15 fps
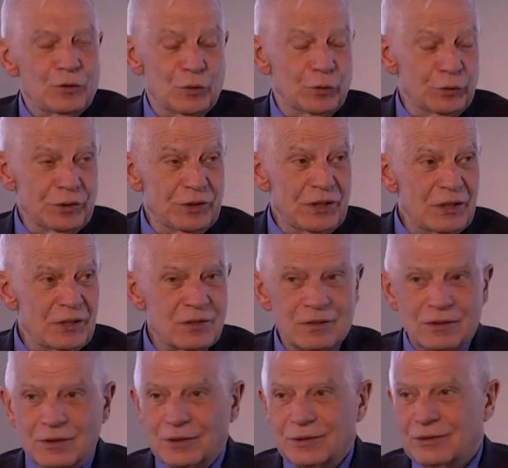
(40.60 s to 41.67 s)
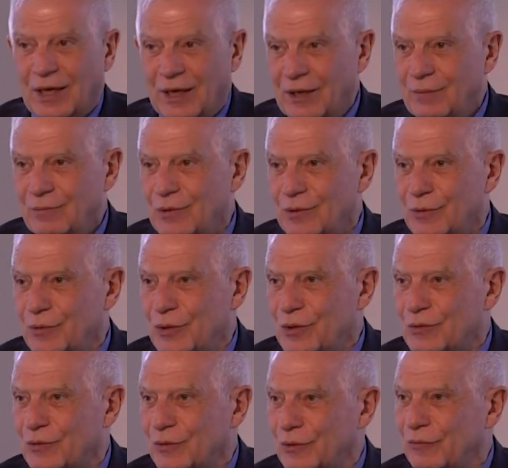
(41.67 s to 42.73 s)
During this uh, time, during
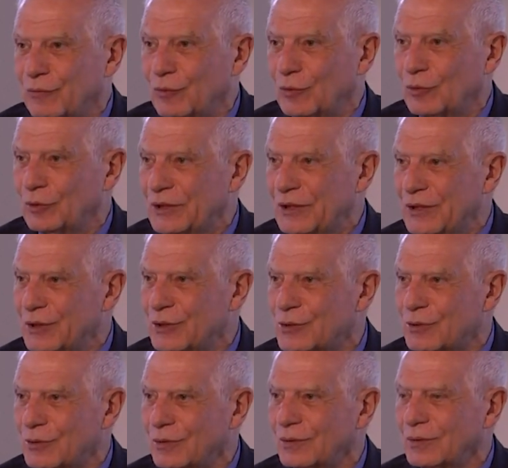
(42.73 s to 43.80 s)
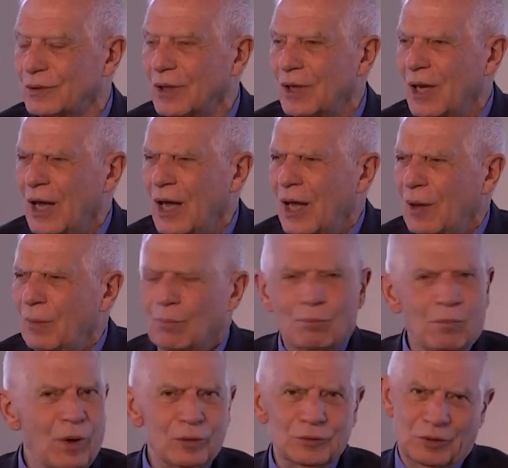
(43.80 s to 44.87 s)
these uh, four years,
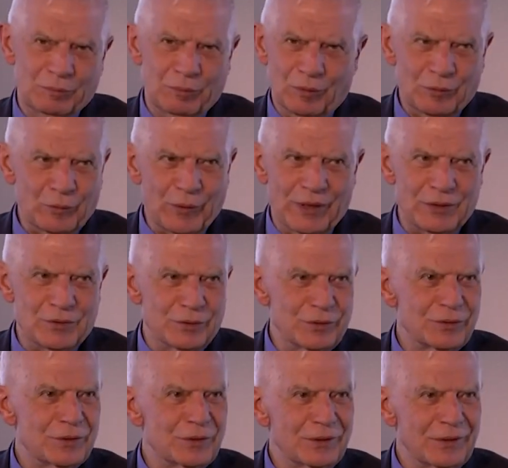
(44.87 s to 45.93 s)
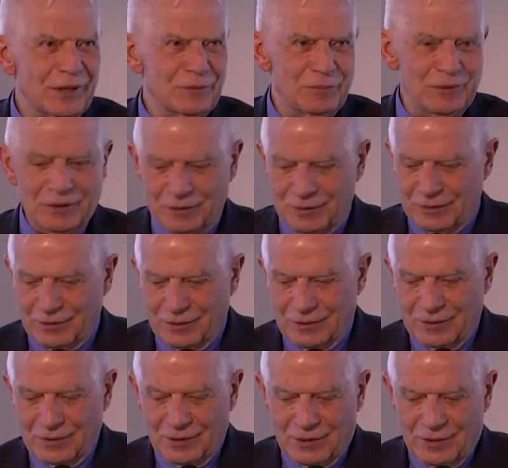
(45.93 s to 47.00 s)
multiple crises have been
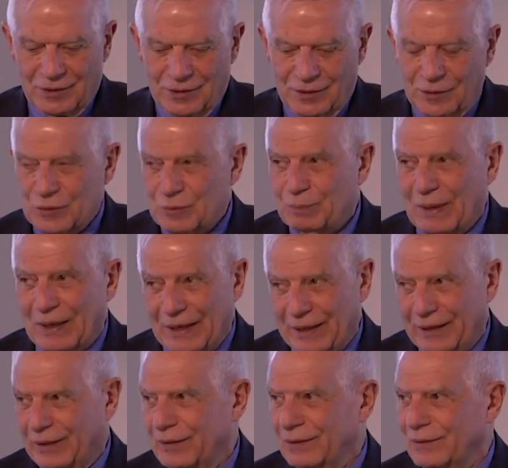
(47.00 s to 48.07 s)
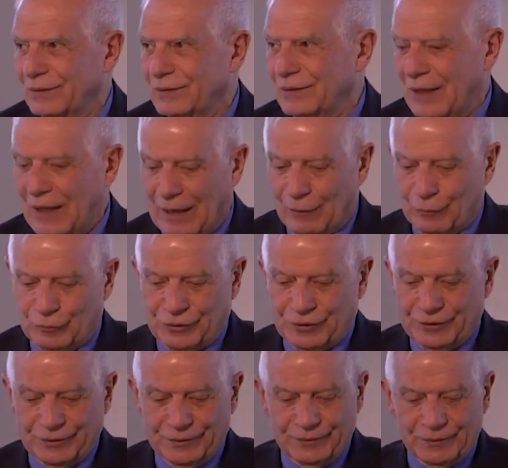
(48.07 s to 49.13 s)
spilling
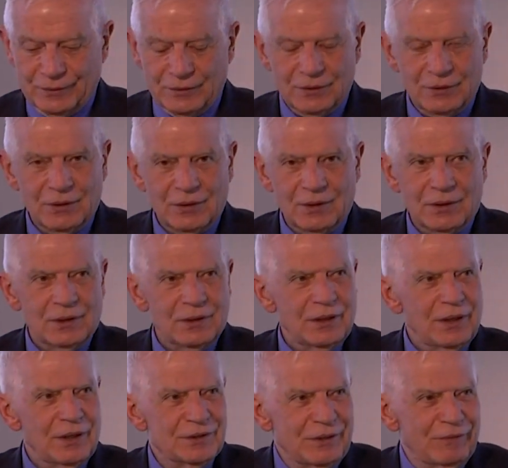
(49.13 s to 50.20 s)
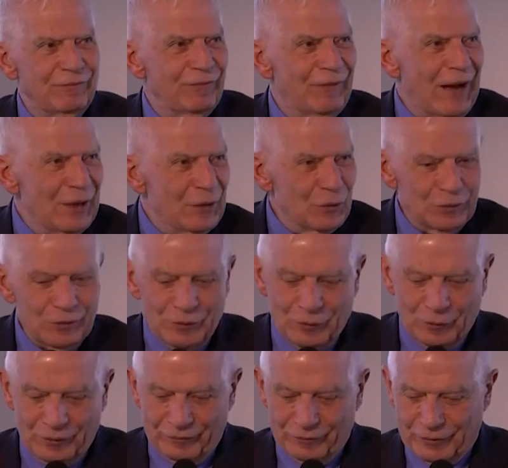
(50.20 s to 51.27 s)
out as a
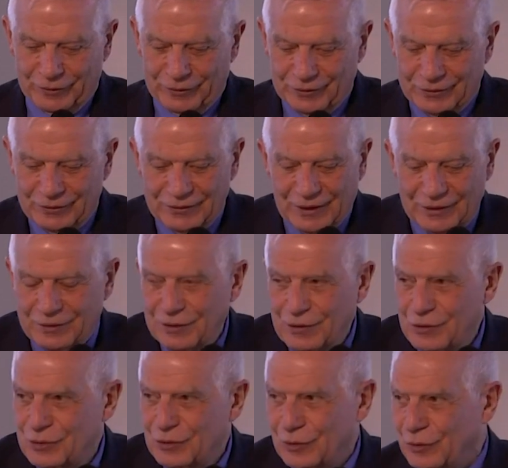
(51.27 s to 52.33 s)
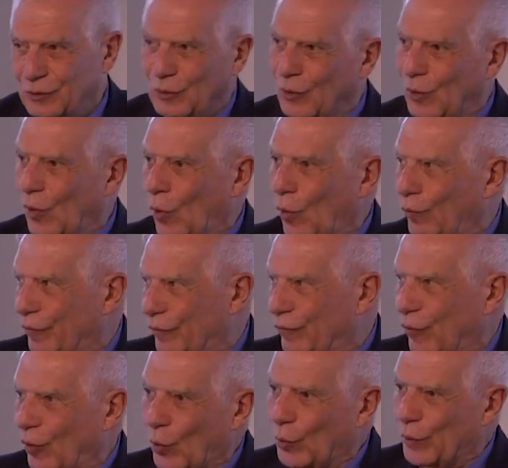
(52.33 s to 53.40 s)
violent river that is uh,
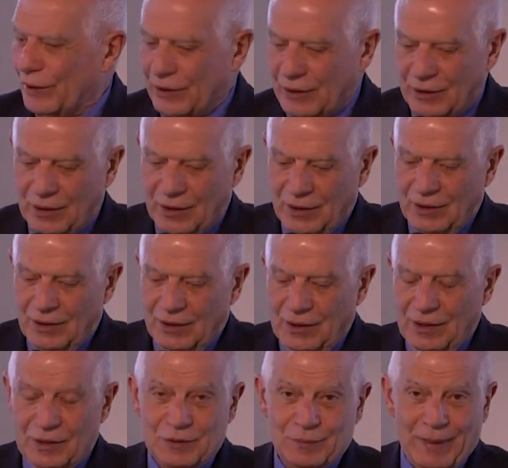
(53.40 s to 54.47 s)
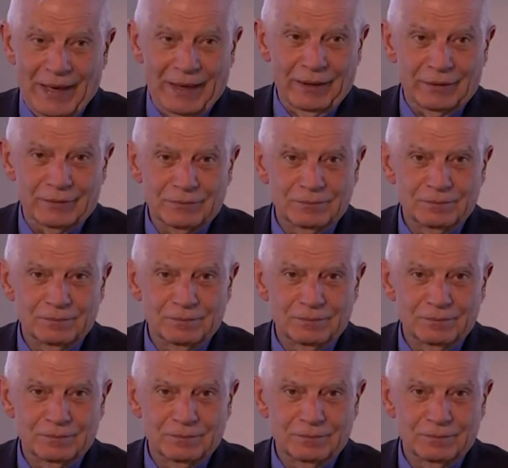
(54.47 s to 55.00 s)
overflowing its bank.